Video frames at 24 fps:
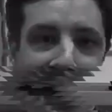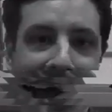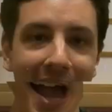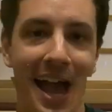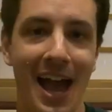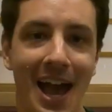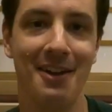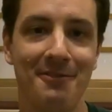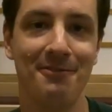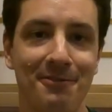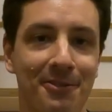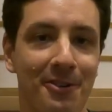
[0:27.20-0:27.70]

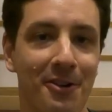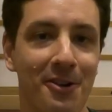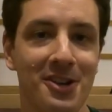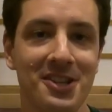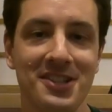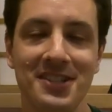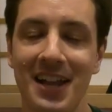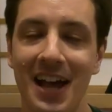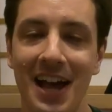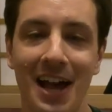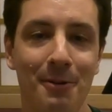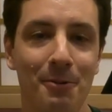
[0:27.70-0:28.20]
At
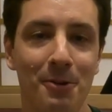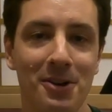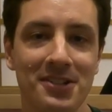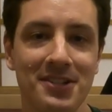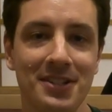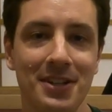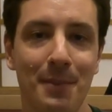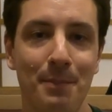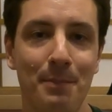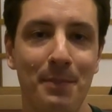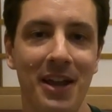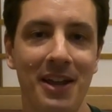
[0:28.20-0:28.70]
first, I
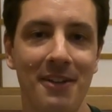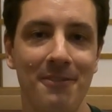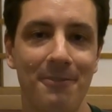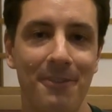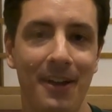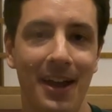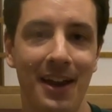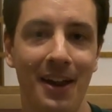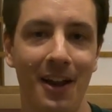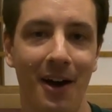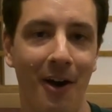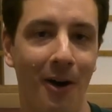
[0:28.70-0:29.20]
wasn't a big
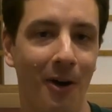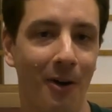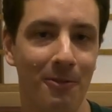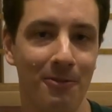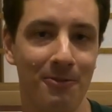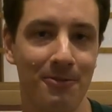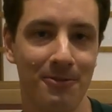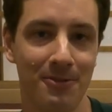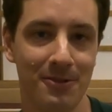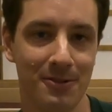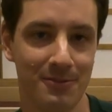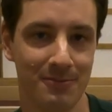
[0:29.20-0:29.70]
fan of
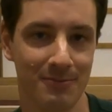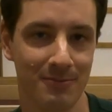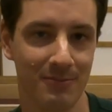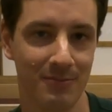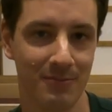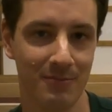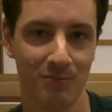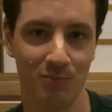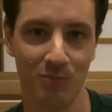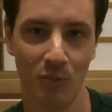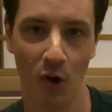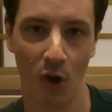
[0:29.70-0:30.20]

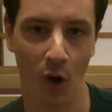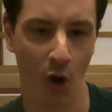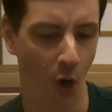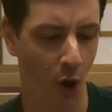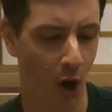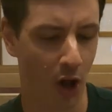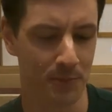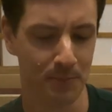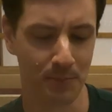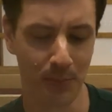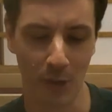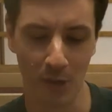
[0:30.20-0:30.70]

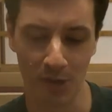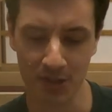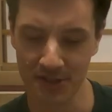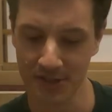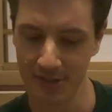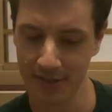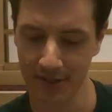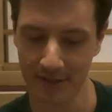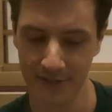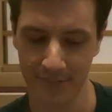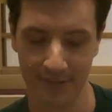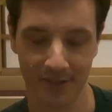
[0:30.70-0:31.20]
hot pot.
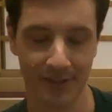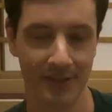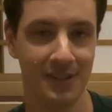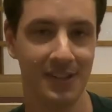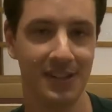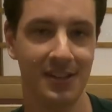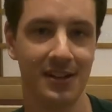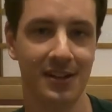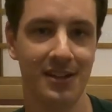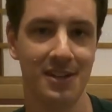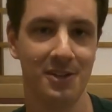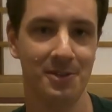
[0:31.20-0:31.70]

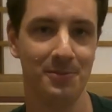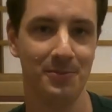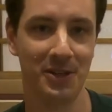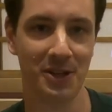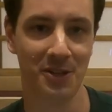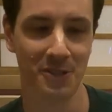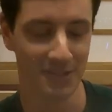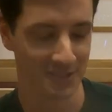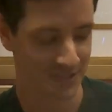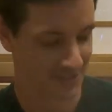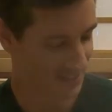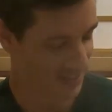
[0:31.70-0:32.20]

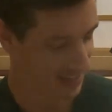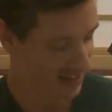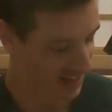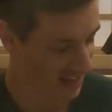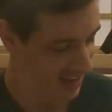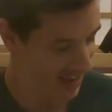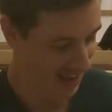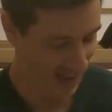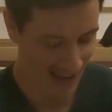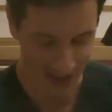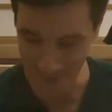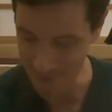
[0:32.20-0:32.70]
Was
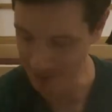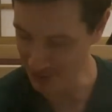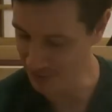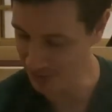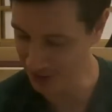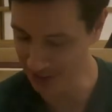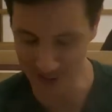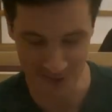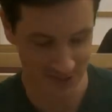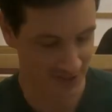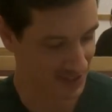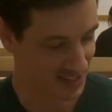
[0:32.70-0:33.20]

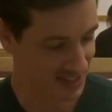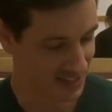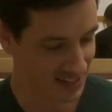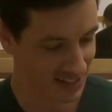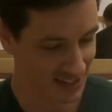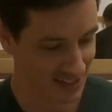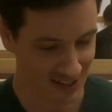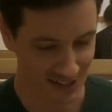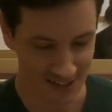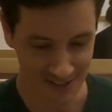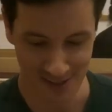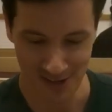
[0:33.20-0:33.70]
everything you see
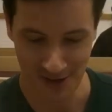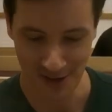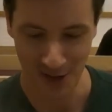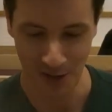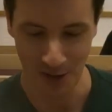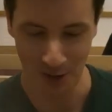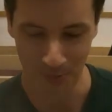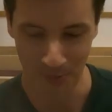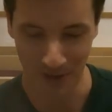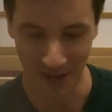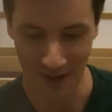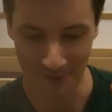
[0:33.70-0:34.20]
here,
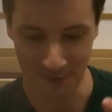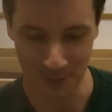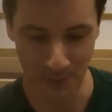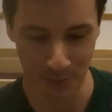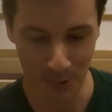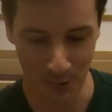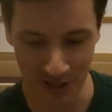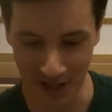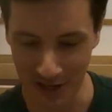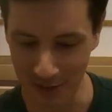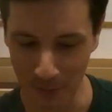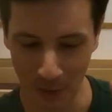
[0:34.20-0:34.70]
you have to
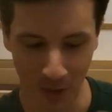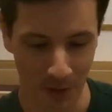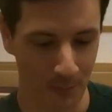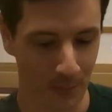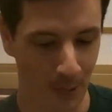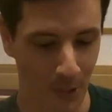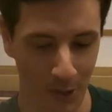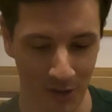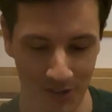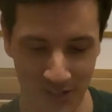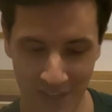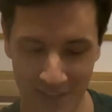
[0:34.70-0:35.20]
put in one
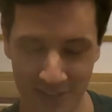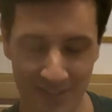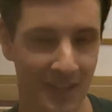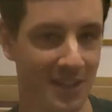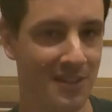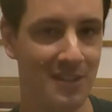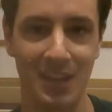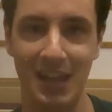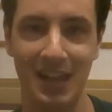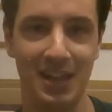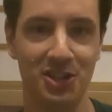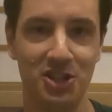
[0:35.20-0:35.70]
pot and then
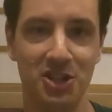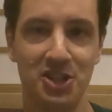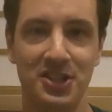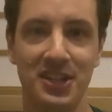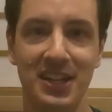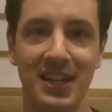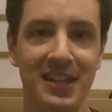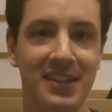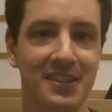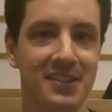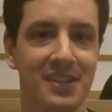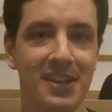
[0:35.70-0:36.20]
just
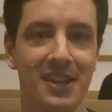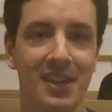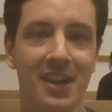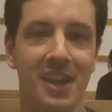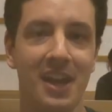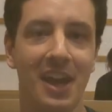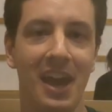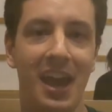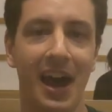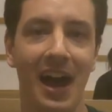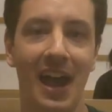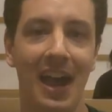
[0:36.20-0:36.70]
eat.
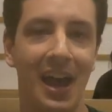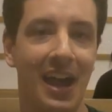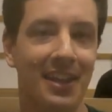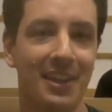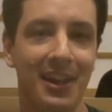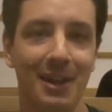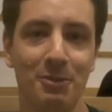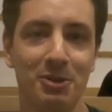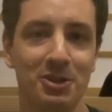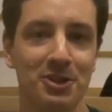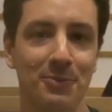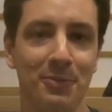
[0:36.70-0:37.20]
And
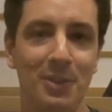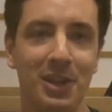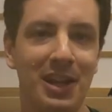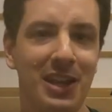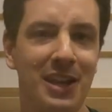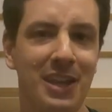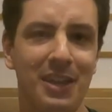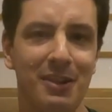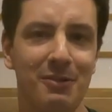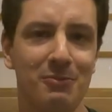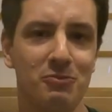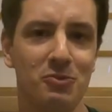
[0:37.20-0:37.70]
that was
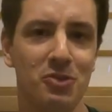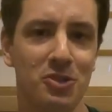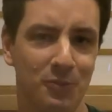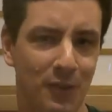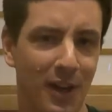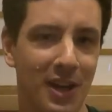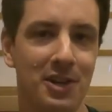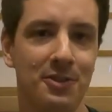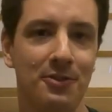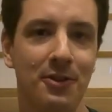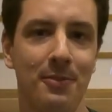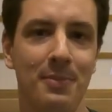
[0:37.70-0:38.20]
really
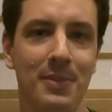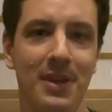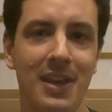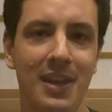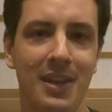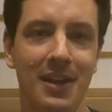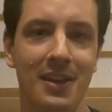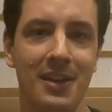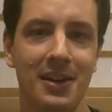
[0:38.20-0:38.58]
strange for me,